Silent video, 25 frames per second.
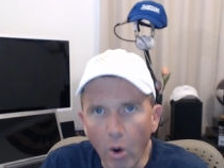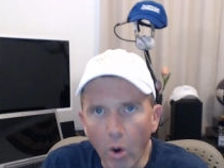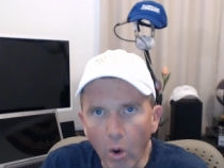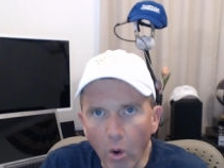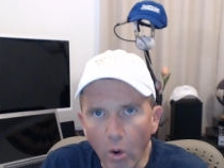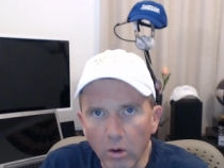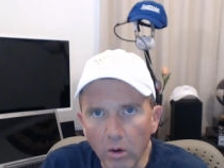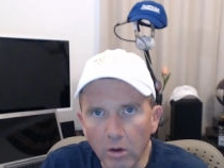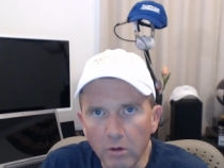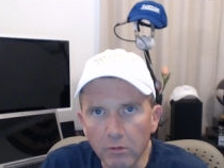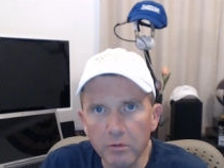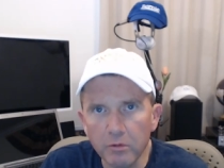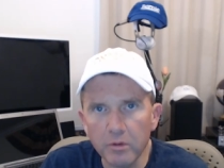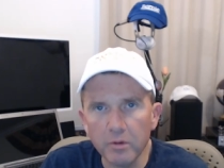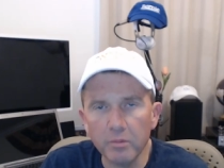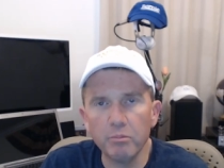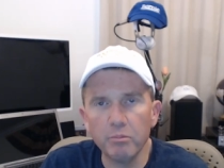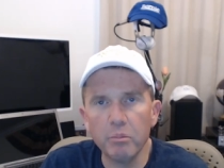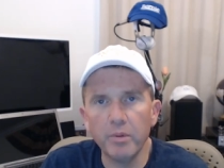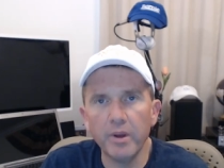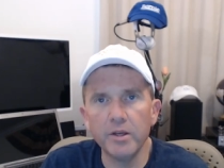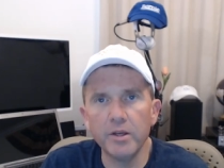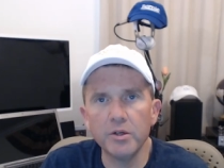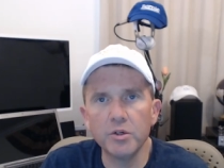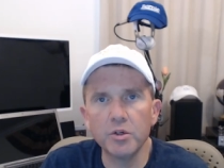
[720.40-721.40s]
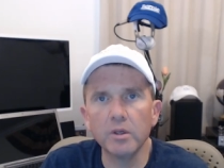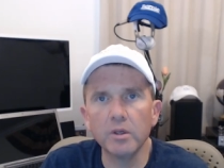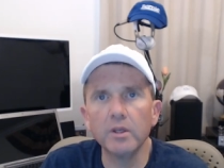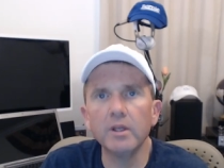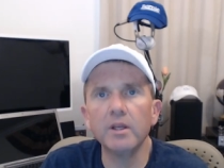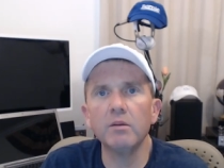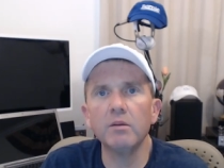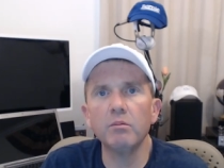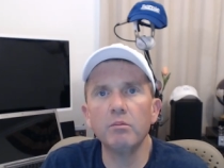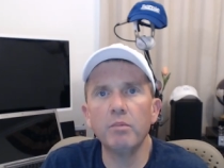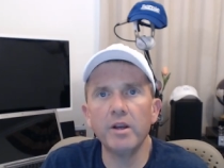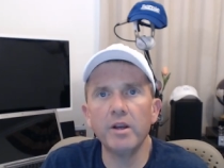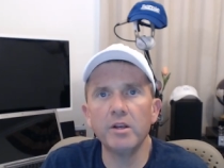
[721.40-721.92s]
of the Major League
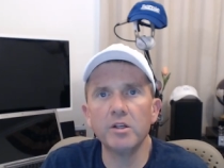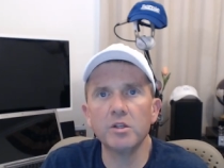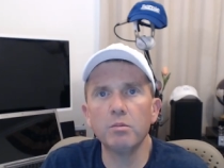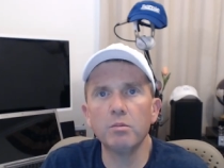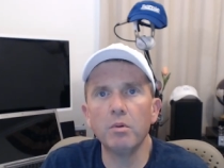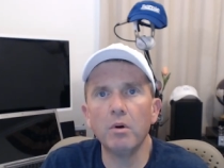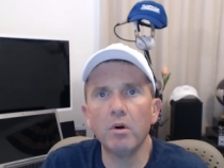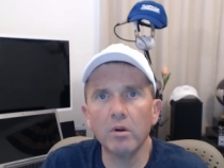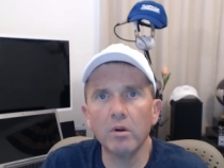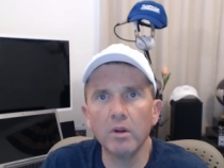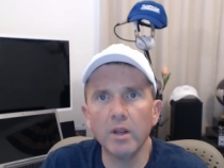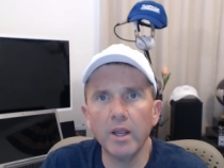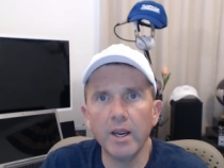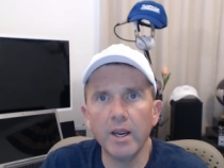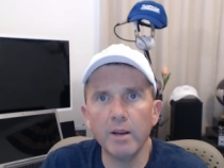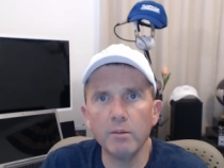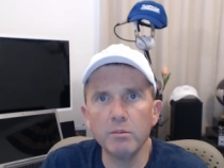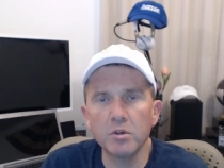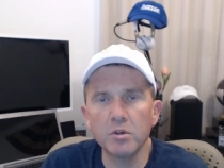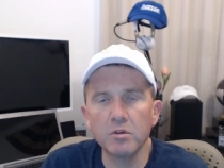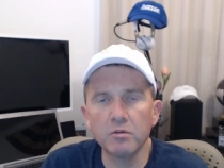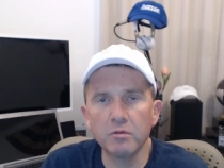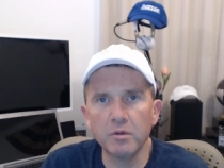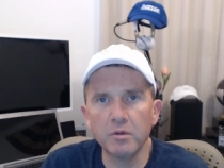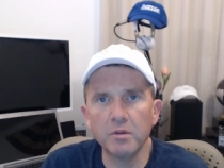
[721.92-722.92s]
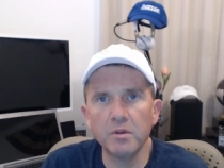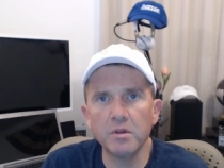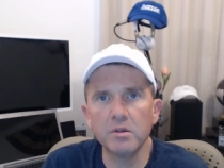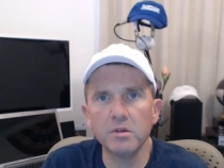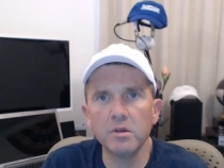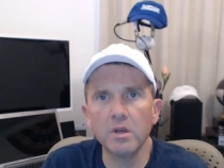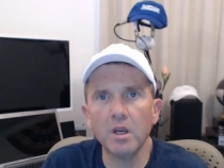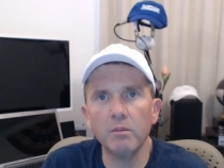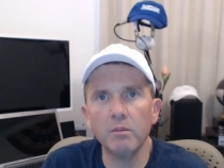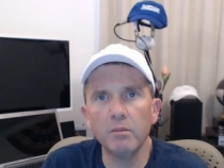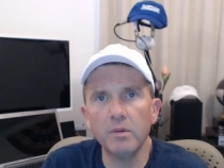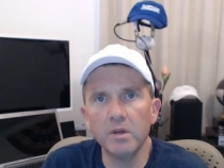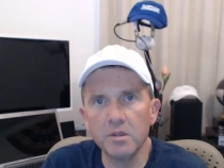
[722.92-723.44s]
Baseball games for this
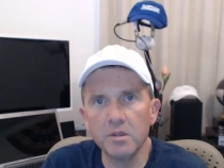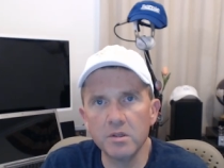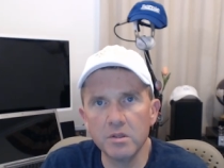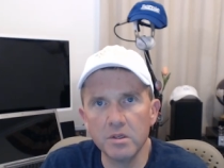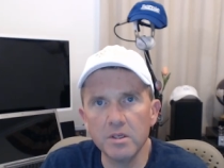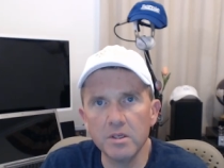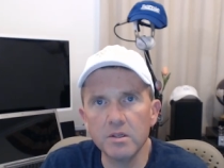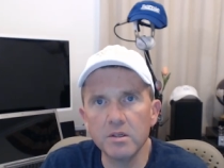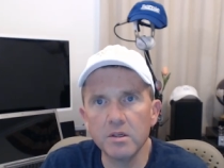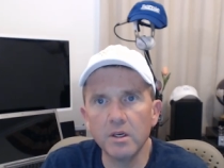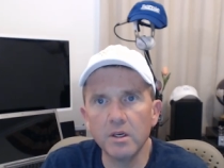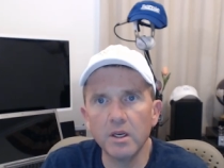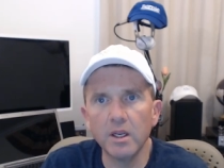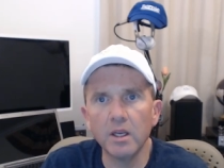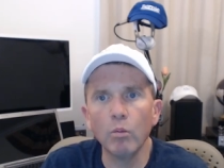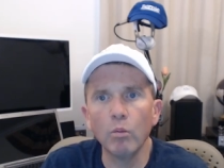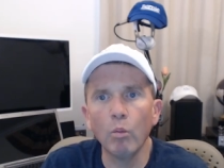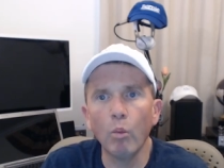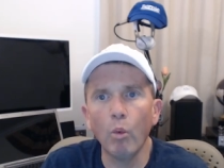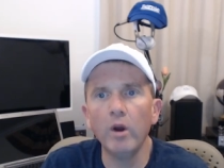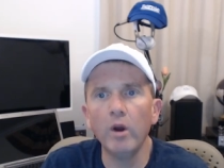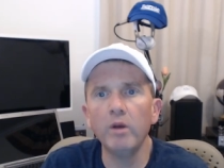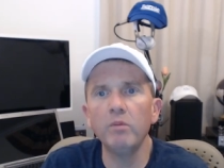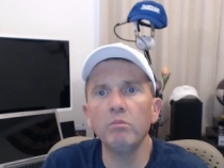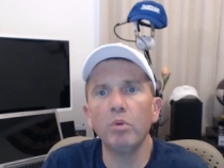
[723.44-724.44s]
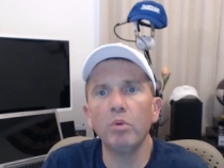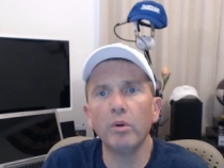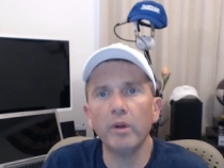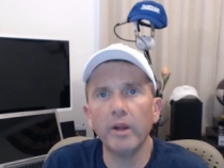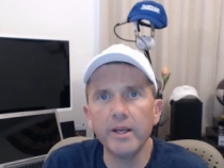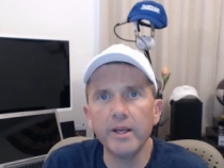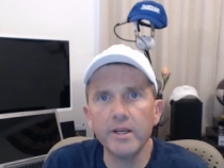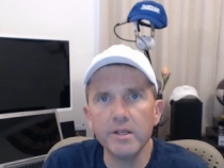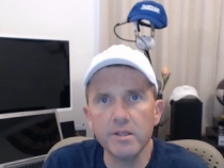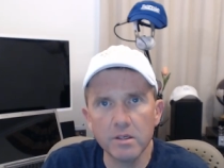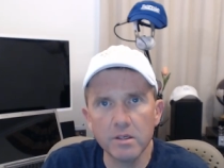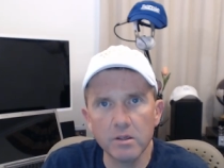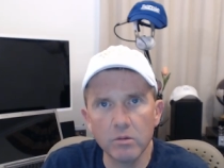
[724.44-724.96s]
coming season in one
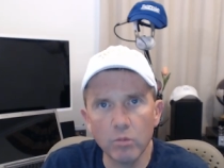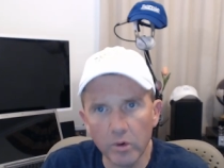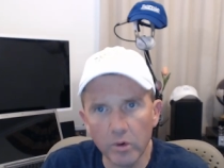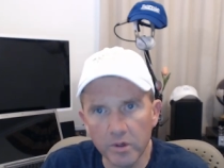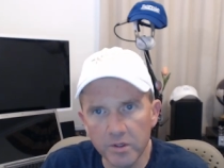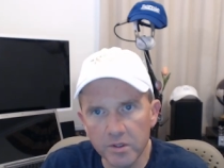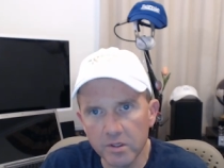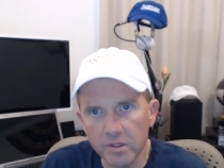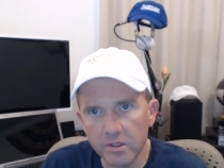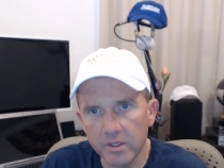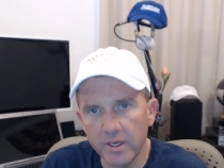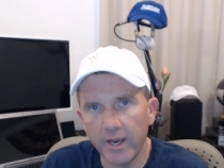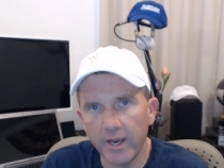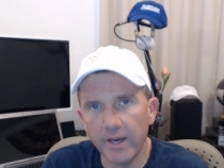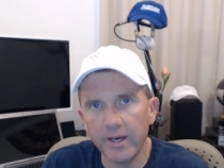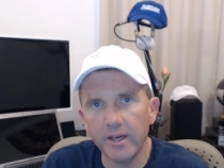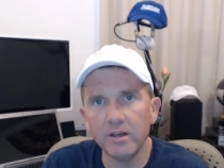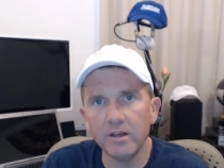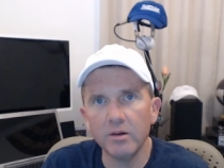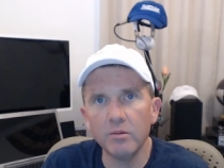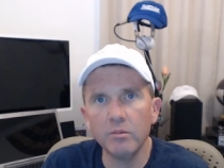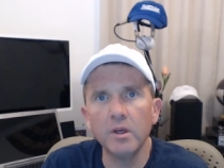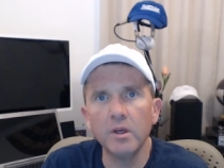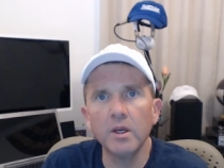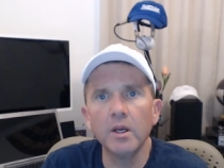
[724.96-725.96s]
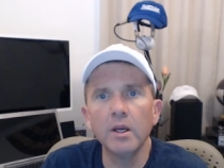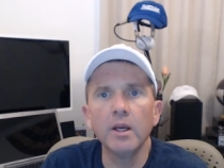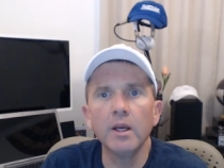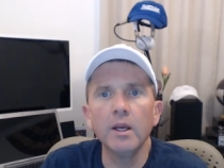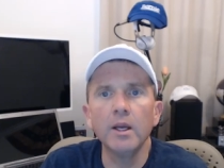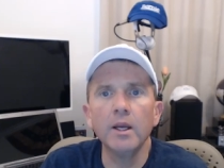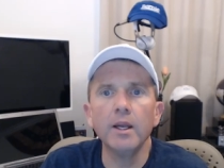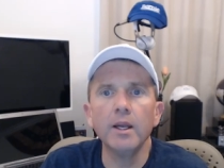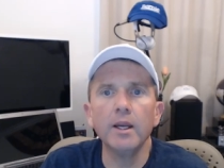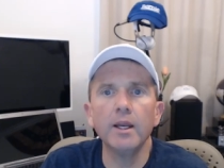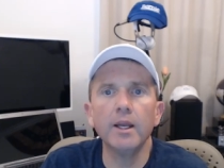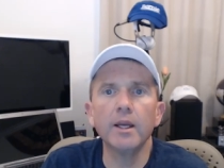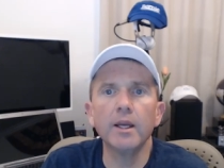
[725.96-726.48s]
place, in one stadium
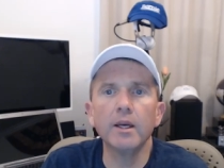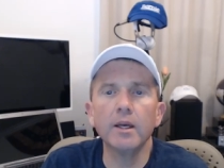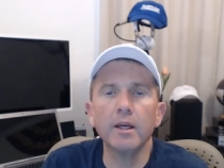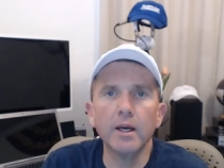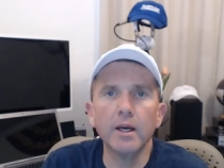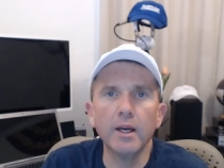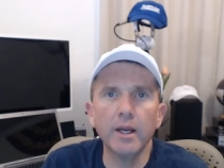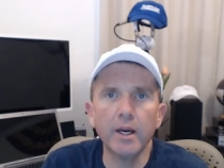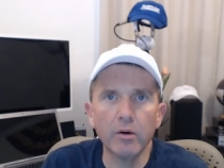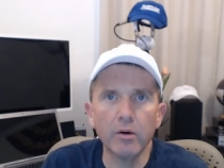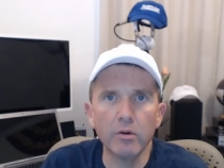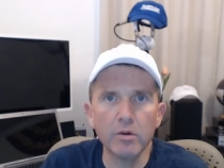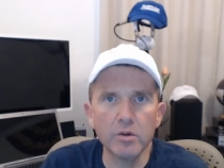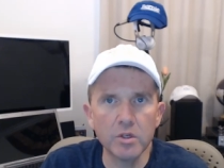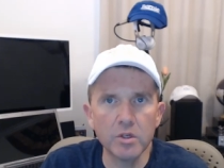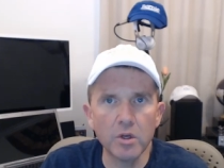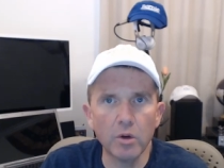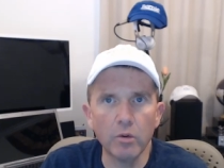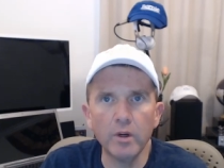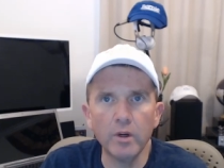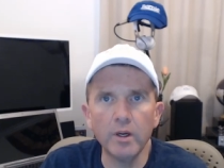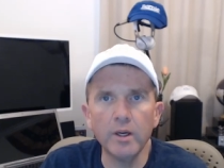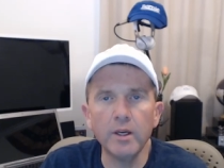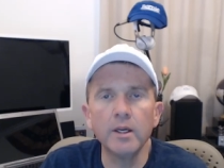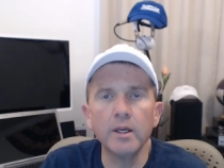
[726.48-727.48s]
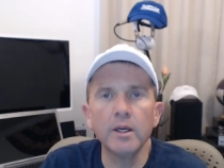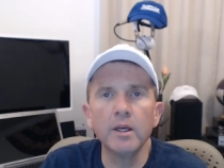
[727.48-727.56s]
in Arizona.